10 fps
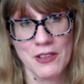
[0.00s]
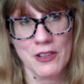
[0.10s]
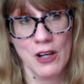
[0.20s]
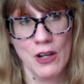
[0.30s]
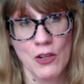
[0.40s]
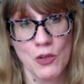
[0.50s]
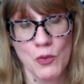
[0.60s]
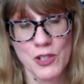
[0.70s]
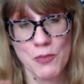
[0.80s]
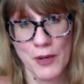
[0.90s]
code,
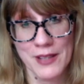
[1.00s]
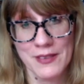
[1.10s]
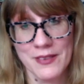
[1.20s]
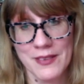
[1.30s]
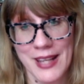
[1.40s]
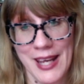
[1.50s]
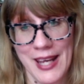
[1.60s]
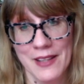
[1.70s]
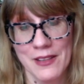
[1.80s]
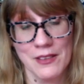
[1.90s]
which brings the
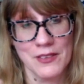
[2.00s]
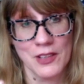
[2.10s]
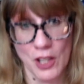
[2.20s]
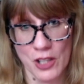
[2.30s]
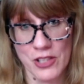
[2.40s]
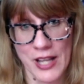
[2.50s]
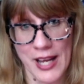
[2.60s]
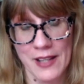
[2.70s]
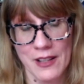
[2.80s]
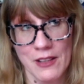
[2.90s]
candles, the large
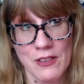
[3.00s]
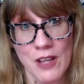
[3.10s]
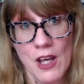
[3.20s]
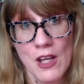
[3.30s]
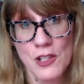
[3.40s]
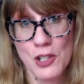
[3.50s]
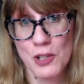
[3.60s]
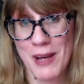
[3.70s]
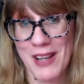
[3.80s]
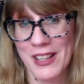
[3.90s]
candles, to
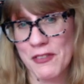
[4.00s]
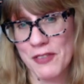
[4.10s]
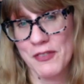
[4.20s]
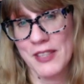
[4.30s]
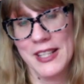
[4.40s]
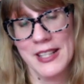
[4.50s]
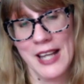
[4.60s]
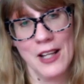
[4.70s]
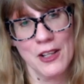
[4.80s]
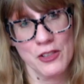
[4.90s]
about like fifteen
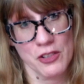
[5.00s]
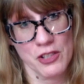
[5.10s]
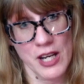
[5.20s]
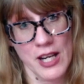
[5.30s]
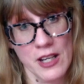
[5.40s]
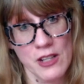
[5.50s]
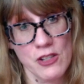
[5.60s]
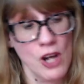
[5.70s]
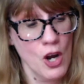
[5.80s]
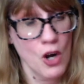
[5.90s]
dollars and
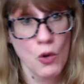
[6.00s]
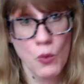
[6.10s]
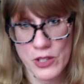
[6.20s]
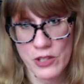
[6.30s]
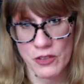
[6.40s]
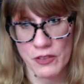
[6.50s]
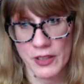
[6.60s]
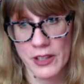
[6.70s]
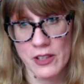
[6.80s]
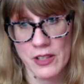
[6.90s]
change, which is a
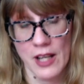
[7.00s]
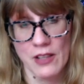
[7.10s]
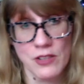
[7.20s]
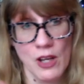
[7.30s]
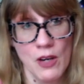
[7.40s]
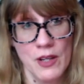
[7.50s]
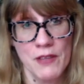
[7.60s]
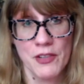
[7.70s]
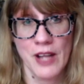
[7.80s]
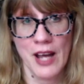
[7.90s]
really good deal. So
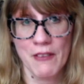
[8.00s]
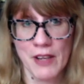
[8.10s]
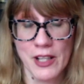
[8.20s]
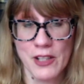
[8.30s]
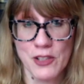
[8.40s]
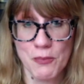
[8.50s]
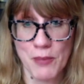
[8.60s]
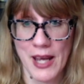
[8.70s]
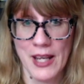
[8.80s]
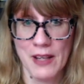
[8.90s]
if you're not ready to
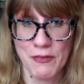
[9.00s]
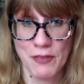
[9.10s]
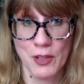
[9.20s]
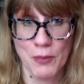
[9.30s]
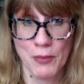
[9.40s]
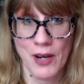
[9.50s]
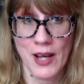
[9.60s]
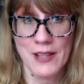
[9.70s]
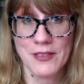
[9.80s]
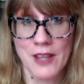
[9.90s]
pay full
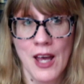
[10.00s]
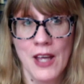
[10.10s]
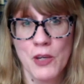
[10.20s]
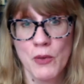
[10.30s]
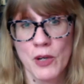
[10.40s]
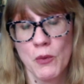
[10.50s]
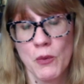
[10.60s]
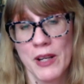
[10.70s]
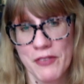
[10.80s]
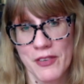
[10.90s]
price, you want to
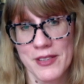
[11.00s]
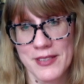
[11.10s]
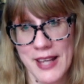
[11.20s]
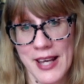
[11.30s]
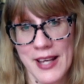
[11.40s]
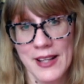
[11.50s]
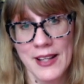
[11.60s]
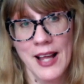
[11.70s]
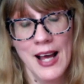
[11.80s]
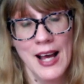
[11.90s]
wait for a
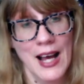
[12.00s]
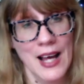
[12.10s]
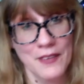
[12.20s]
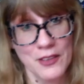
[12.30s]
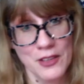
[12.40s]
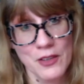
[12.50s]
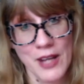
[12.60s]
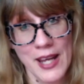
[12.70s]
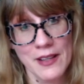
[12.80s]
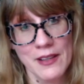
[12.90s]
sale on the new
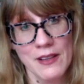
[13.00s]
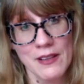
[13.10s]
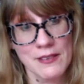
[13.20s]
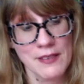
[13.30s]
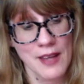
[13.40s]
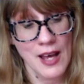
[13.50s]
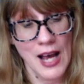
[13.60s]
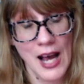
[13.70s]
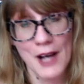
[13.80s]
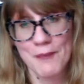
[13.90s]
candles,
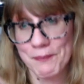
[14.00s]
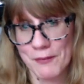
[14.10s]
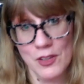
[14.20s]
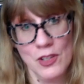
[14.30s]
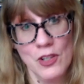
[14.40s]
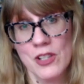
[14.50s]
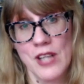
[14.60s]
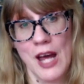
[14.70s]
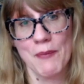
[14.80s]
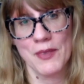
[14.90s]
um, you can
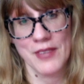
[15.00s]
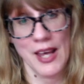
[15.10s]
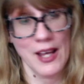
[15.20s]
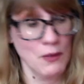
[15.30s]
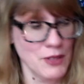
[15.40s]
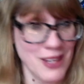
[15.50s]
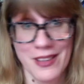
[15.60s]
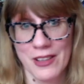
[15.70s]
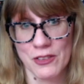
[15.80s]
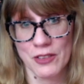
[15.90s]
shop the sale, which I
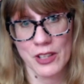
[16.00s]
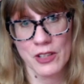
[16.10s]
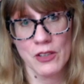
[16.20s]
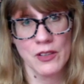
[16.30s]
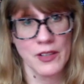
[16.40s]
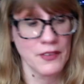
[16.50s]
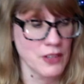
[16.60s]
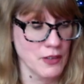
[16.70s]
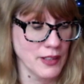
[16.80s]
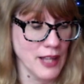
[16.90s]
think is really cool that they're
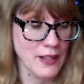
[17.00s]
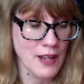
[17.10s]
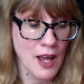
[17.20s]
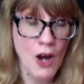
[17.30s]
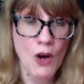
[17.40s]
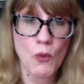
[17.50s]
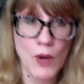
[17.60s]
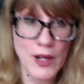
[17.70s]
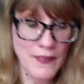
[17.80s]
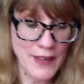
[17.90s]
doing that.
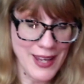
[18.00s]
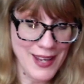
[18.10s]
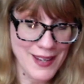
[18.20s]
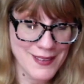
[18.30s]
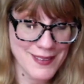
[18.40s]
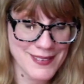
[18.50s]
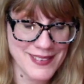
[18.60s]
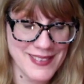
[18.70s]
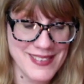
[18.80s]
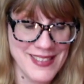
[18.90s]
One of the candles
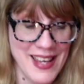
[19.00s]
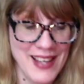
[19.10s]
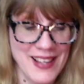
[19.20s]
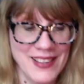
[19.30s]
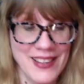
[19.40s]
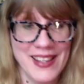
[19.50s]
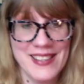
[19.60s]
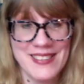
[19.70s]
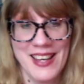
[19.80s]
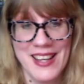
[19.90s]
in the sale, like I
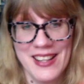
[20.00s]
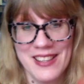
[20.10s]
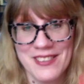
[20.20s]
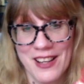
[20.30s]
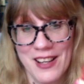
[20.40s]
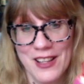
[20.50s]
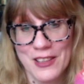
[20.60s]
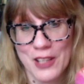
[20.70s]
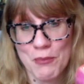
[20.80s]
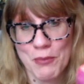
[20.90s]
said, is
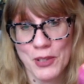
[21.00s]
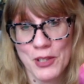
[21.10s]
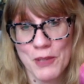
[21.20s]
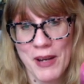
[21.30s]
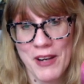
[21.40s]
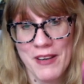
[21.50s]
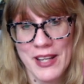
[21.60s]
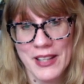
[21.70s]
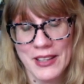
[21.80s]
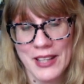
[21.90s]
called
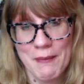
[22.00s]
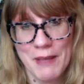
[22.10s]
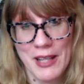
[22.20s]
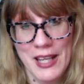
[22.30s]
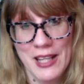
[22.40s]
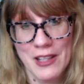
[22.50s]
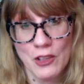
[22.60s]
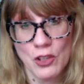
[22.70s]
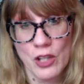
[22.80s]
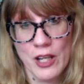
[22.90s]
Blueberry Lemonade.
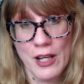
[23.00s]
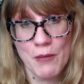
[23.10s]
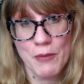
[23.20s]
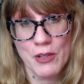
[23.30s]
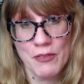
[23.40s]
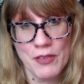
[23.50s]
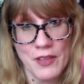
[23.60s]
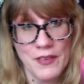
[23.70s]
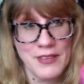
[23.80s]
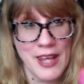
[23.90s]
Look at how
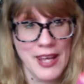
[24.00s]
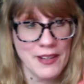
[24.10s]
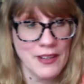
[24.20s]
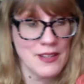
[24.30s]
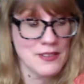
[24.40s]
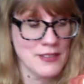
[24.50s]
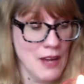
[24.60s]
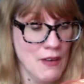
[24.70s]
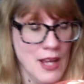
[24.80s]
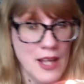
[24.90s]
beautiful this candle is.
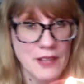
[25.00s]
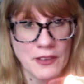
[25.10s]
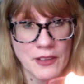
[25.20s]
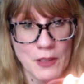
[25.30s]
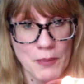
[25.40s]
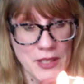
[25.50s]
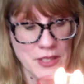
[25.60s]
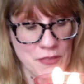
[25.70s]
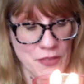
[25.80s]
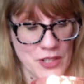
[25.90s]
Now, it's a little bit
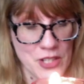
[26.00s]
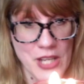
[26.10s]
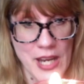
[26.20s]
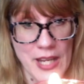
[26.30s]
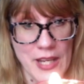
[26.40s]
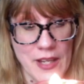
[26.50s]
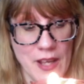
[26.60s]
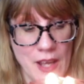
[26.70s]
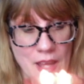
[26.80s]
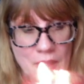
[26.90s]
different
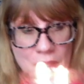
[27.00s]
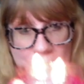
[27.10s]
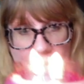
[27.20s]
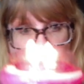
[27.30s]
shade than